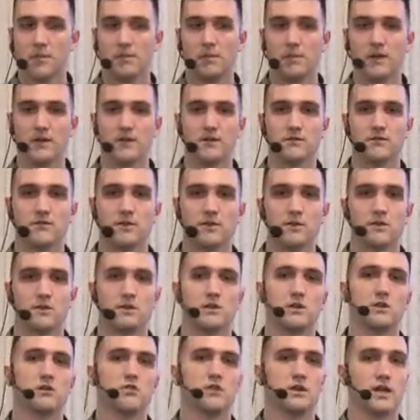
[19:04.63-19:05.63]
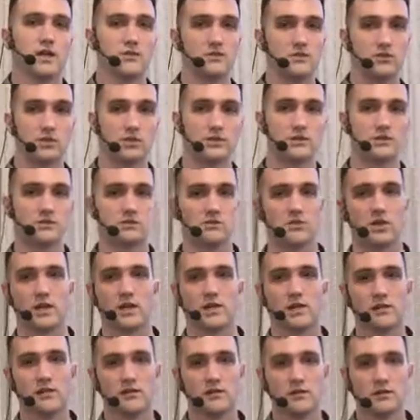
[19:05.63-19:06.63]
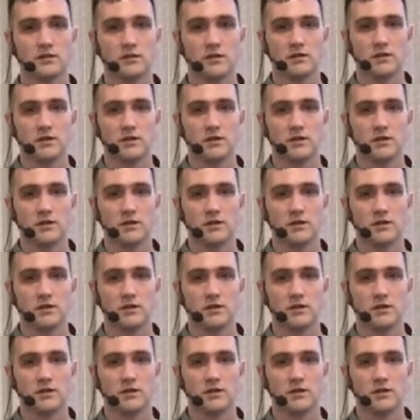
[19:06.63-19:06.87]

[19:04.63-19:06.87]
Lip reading: But when the neural network is training,